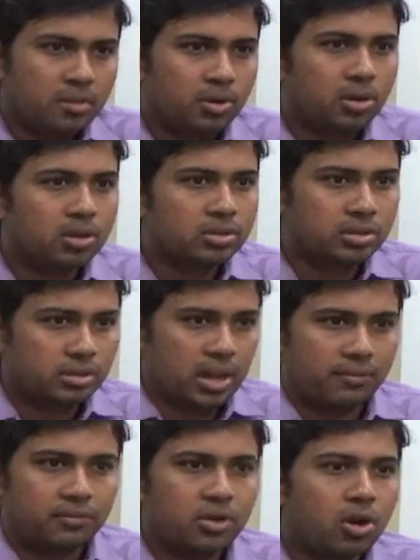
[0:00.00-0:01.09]
because
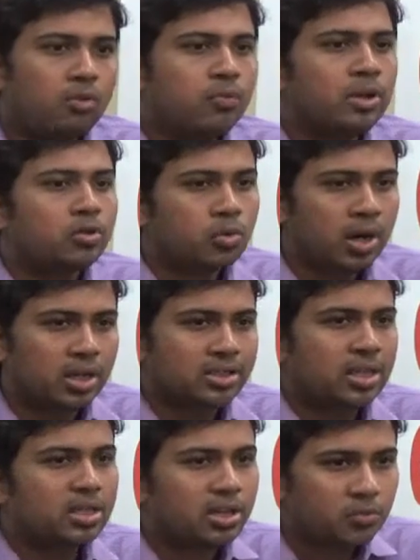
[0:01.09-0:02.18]
after all we do
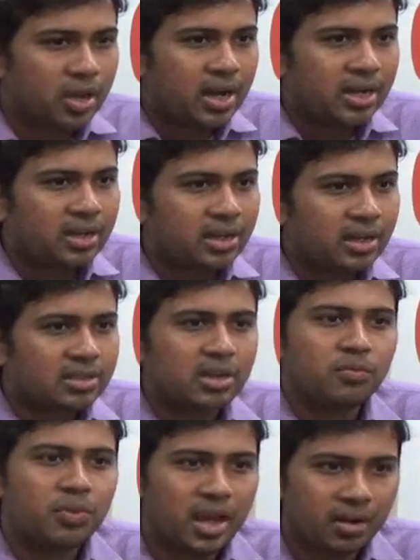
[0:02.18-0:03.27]
understand that we are Indians and
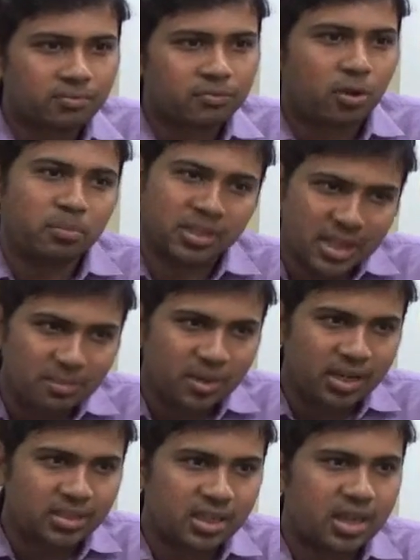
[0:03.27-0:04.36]
we are from the same
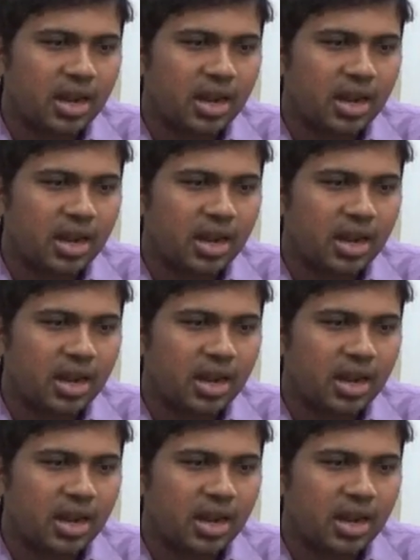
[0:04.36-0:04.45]
country